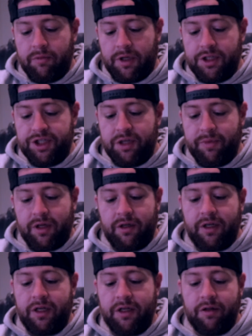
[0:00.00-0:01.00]
Gmail
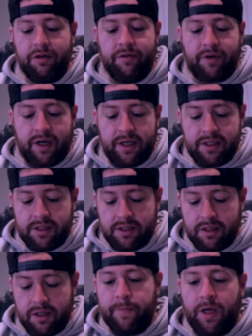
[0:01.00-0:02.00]
on any other
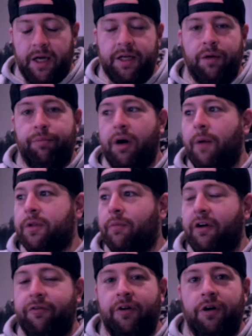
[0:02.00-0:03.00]
device, I get a prompt on
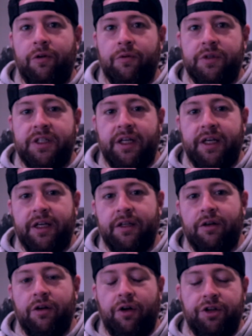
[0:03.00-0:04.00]
my phone
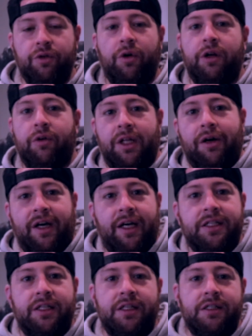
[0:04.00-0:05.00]
saying, do you want to allow
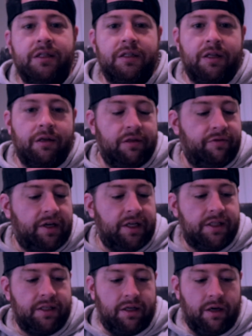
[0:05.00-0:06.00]
access to this other
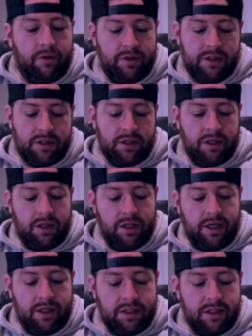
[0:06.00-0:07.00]
device? And I always hit
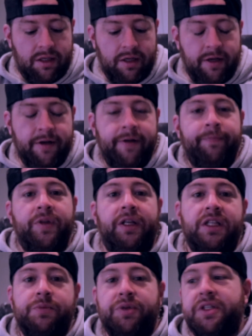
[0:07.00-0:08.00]
yes. In
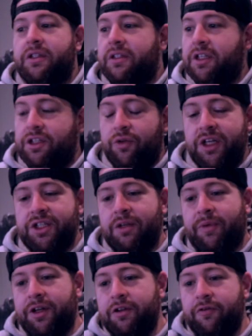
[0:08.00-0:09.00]
this particular situation,
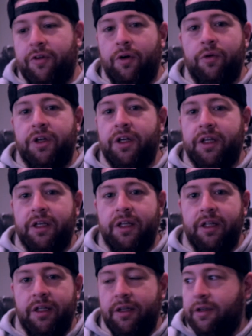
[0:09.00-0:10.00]
my new phone couldn't get
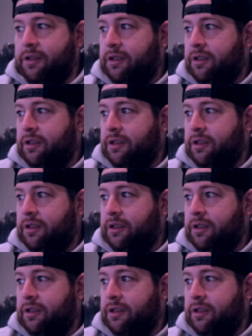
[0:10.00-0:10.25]
in